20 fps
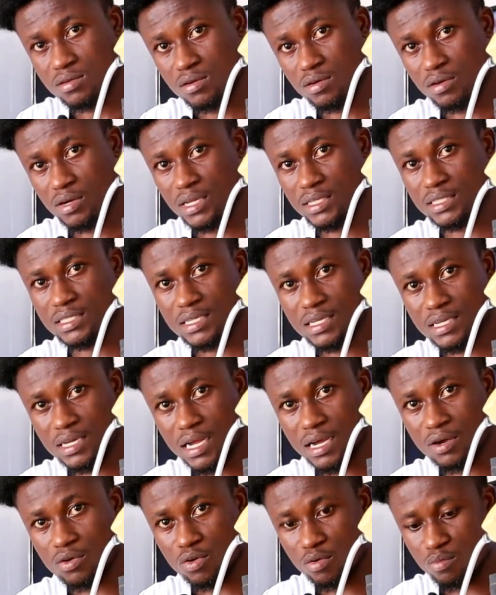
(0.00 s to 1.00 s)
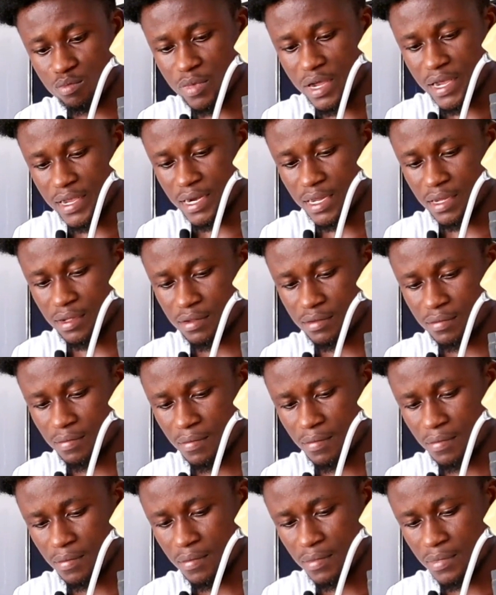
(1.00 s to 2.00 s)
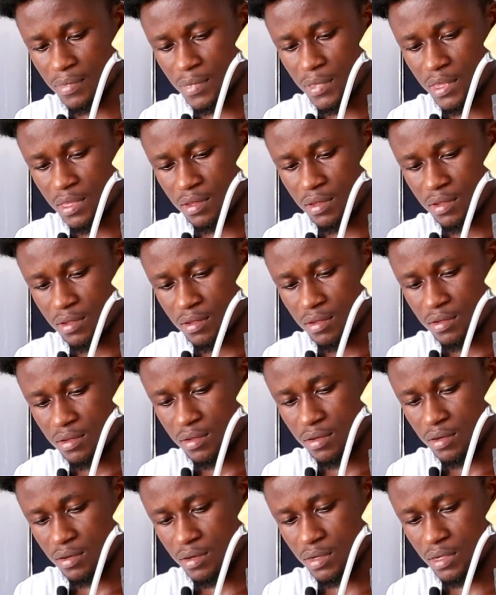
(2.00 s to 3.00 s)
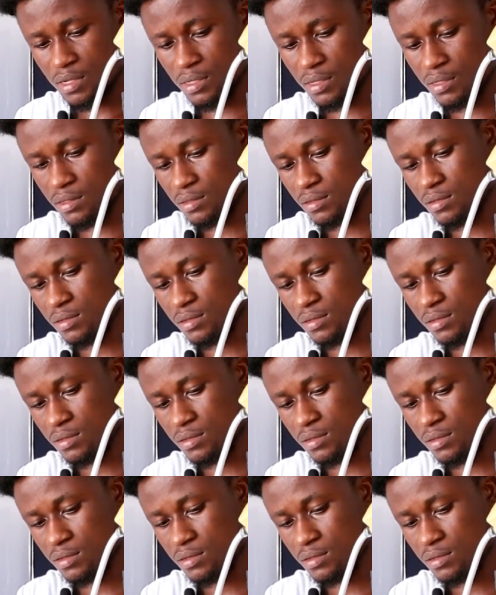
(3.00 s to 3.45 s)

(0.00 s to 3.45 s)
or the signal combiner. Okay,